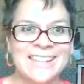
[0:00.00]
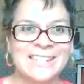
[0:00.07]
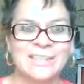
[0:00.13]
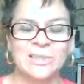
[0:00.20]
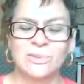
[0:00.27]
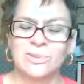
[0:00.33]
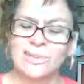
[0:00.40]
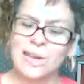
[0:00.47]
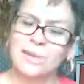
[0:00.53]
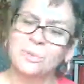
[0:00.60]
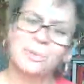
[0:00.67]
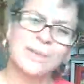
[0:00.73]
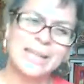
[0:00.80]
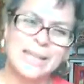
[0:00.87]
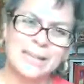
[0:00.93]
So start
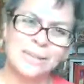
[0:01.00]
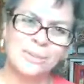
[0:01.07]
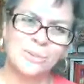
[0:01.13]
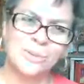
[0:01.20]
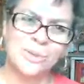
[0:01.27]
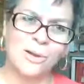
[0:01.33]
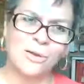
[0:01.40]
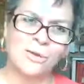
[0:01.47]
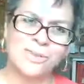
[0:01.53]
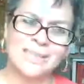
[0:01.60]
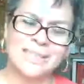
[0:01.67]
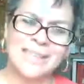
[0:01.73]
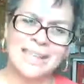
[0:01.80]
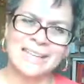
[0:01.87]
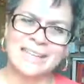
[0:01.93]
reading through those
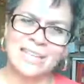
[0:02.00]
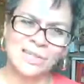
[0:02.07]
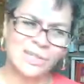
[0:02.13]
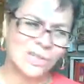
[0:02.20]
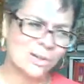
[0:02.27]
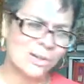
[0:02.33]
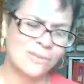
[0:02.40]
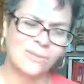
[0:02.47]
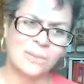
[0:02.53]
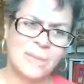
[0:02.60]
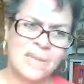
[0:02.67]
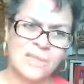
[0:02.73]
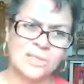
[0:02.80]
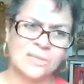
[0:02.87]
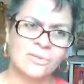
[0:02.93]
and get your
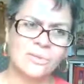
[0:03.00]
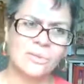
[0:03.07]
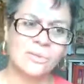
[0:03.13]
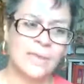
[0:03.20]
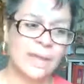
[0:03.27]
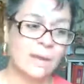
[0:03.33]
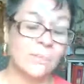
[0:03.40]
information from there.